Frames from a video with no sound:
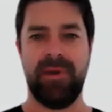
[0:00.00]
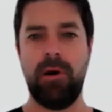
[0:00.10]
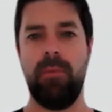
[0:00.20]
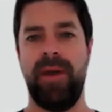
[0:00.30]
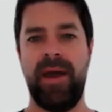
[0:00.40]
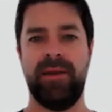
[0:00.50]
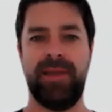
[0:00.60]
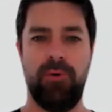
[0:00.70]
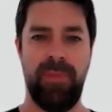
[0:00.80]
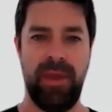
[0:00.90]
compounds
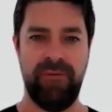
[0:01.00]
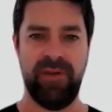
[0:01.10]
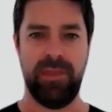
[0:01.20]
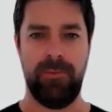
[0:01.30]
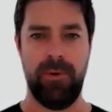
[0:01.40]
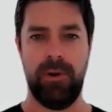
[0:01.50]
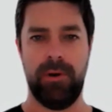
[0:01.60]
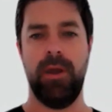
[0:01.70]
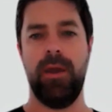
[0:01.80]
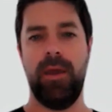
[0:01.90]
that will be within the wort,
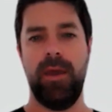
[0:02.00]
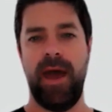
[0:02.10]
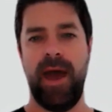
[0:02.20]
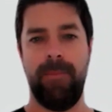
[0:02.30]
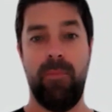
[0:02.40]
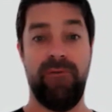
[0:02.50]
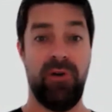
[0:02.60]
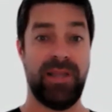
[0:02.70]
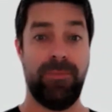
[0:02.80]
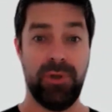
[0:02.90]

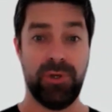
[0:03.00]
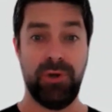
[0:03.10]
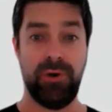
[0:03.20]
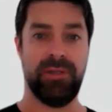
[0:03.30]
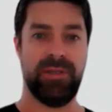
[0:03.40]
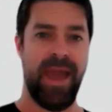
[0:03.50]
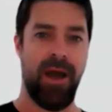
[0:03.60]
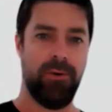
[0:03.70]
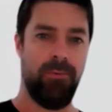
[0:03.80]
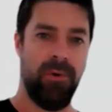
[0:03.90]
for example, the sugars,
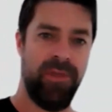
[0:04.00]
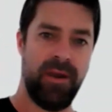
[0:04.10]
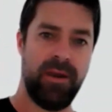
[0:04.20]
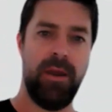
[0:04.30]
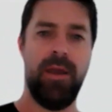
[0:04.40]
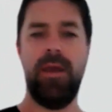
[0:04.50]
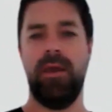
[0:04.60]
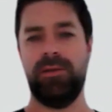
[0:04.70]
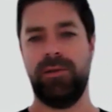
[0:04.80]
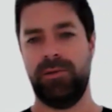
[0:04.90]
out with it.
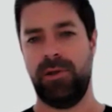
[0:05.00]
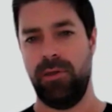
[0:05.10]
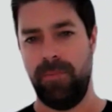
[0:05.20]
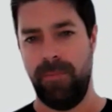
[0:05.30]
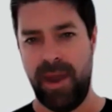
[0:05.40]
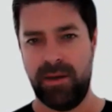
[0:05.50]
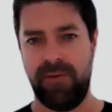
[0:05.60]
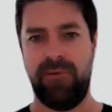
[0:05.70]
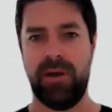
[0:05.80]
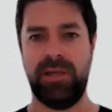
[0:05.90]
So the main
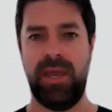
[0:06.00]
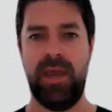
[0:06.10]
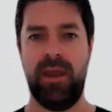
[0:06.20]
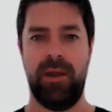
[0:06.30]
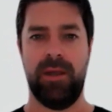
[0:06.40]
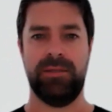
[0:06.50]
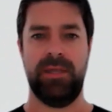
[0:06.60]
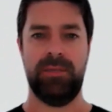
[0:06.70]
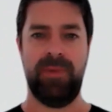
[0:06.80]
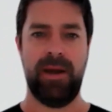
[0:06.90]
difference here is
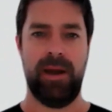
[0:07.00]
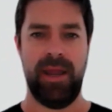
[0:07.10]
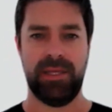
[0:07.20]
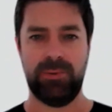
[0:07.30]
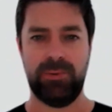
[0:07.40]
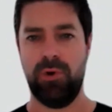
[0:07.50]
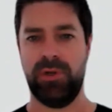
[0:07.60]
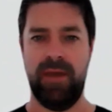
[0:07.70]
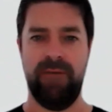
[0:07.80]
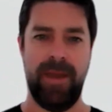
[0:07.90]
there's been less
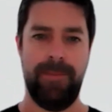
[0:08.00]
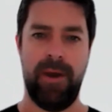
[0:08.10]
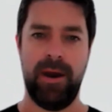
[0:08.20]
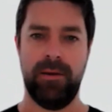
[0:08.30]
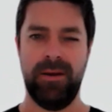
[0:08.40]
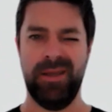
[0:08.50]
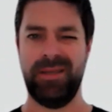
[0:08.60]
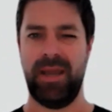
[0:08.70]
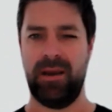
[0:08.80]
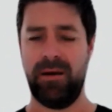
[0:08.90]
water evaporated. Is
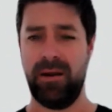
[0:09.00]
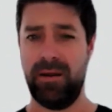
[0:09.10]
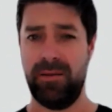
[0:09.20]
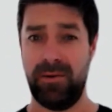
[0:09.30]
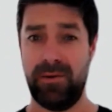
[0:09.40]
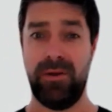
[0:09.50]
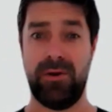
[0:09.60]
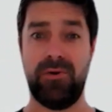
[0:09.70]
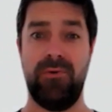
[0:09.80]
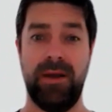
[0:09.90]
that kind of the
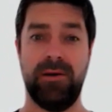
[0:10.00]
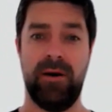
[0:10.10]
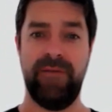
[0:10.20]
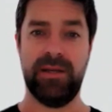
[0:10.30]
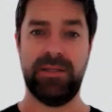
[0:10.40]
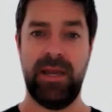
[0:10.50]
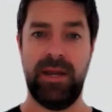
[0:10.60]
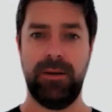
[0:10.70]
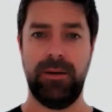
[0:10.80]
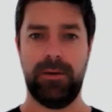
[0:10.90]
correct kind of
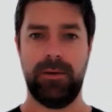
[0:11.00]
understanding?